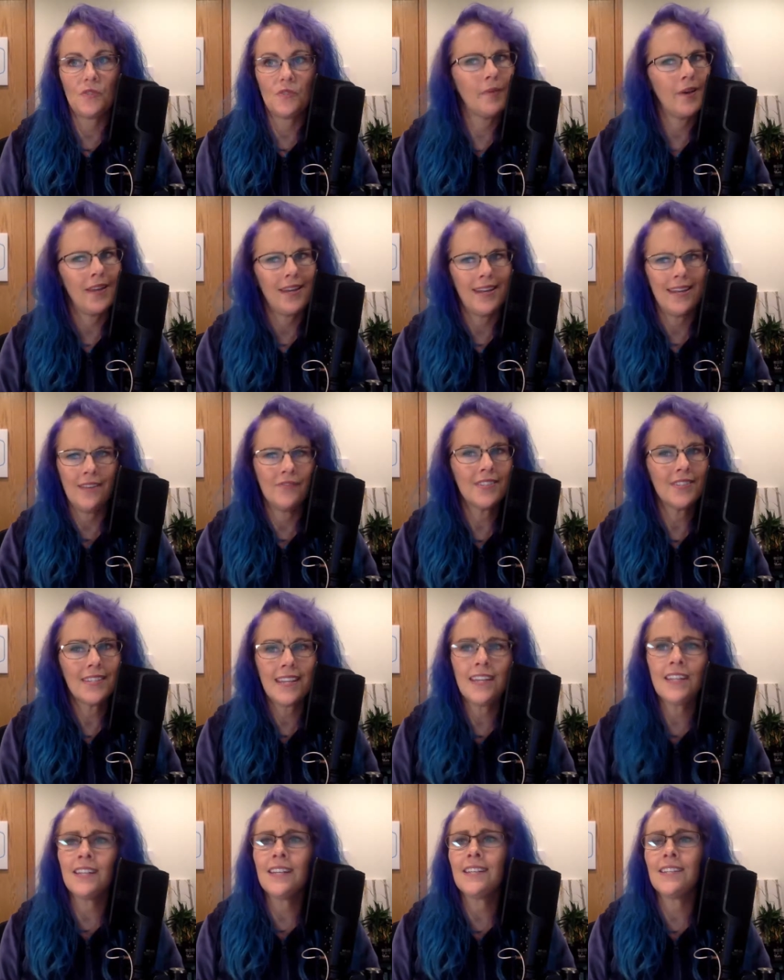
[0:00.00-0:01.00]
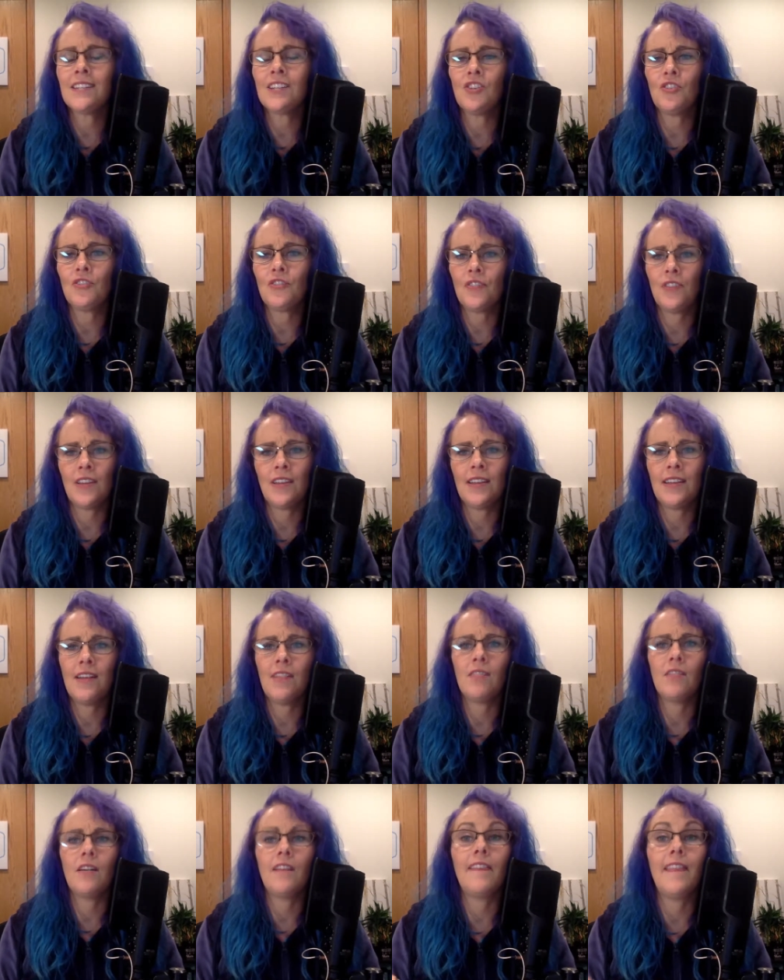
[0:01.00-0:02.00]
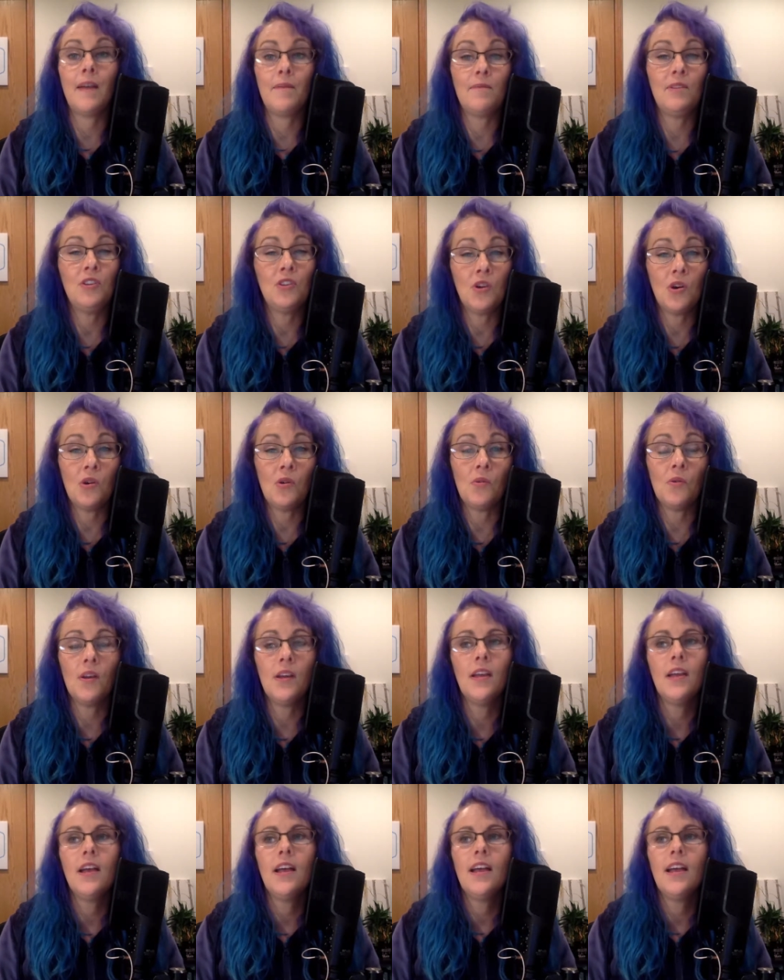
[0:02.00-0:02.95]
But if skin isn't your thing, Elka, let me know